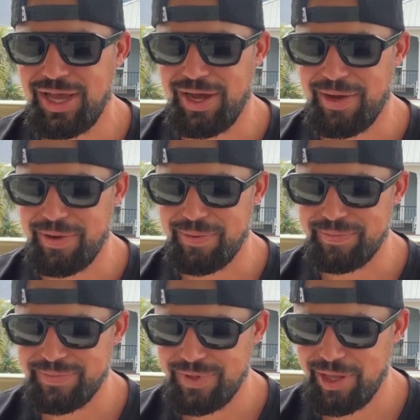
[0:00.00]

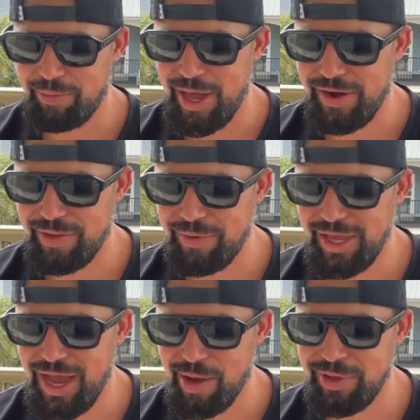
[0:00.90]
Better than me,
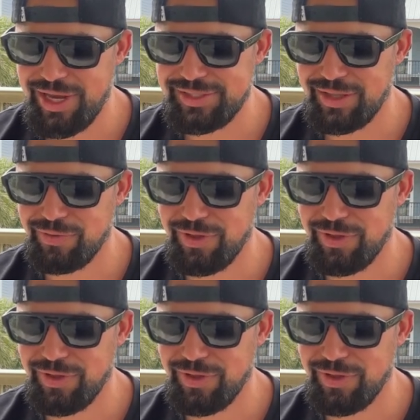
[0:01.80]
Kyle, because I